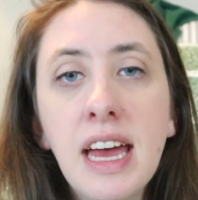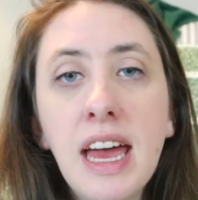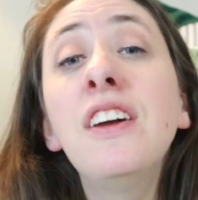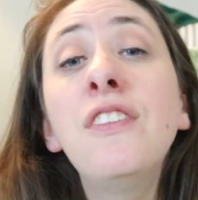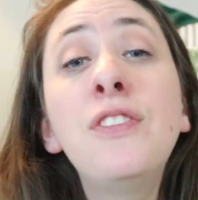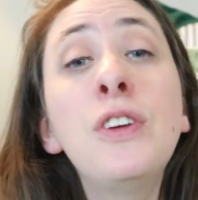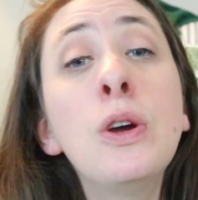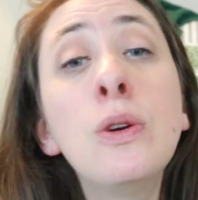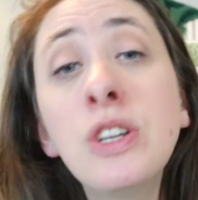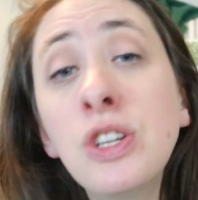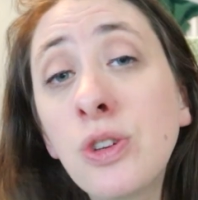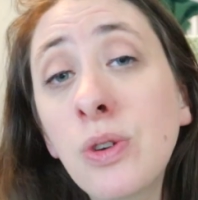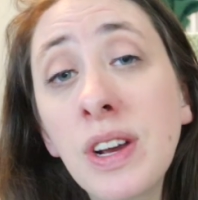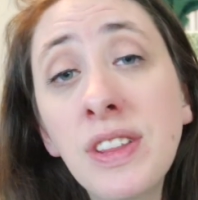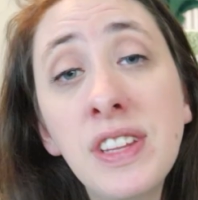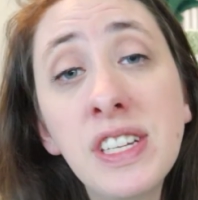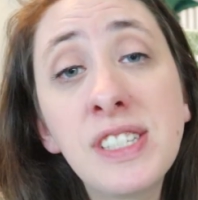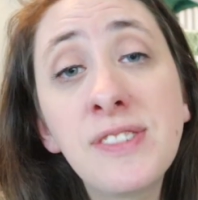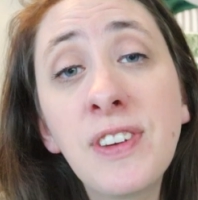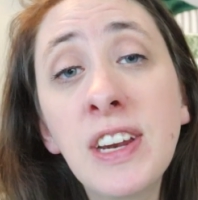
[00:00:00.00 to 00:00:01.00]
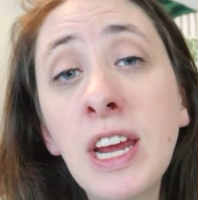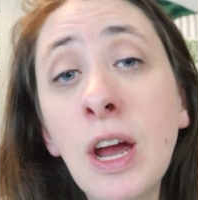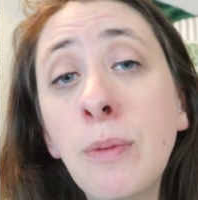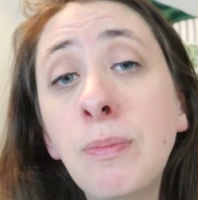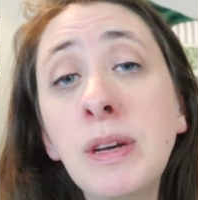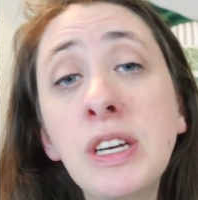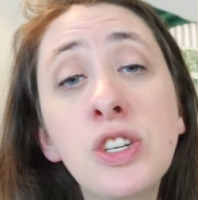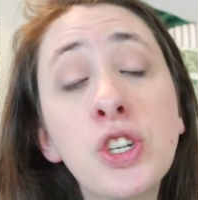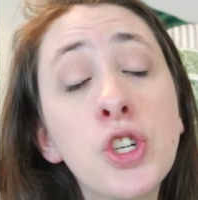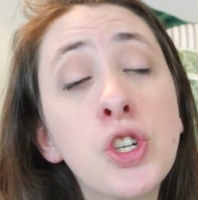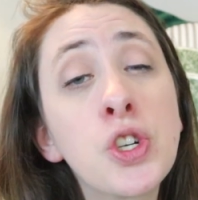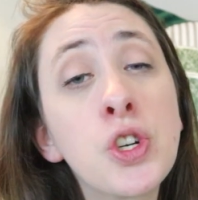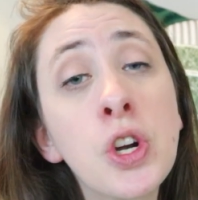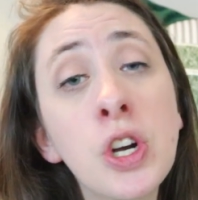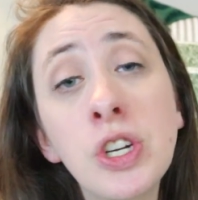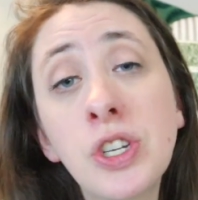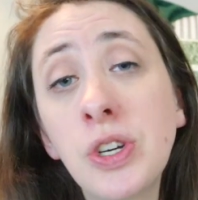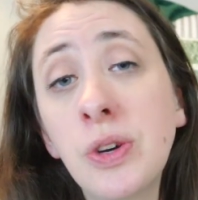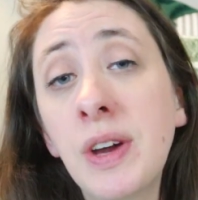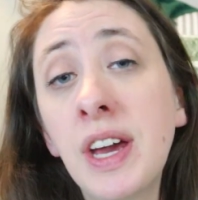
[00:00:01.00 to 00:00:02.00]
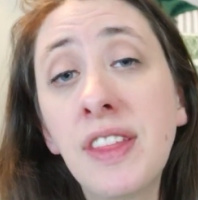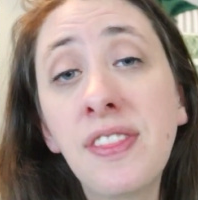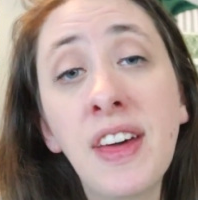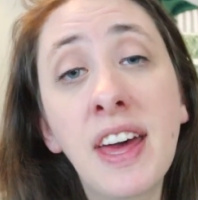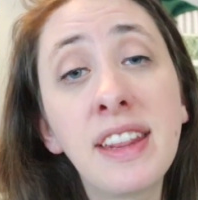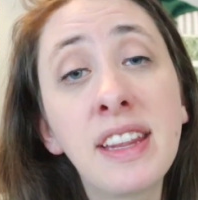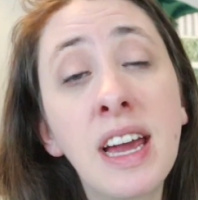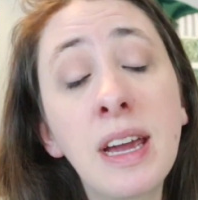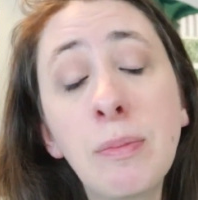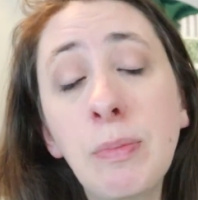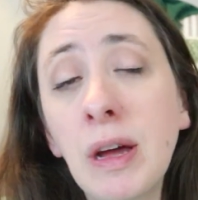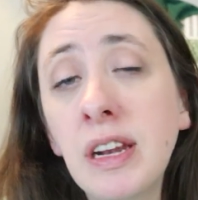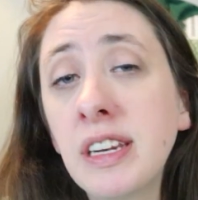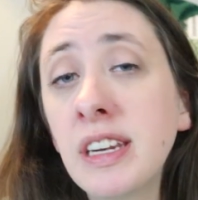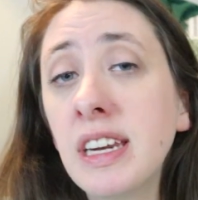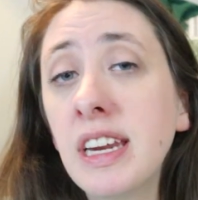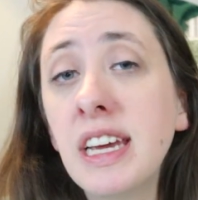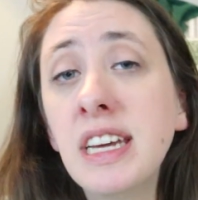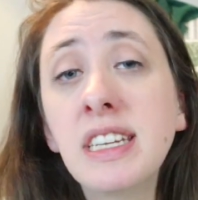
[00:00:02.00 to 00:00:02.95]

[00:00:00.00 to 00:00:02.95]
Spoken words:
If you enjoyed this video, be sure to hit that like button.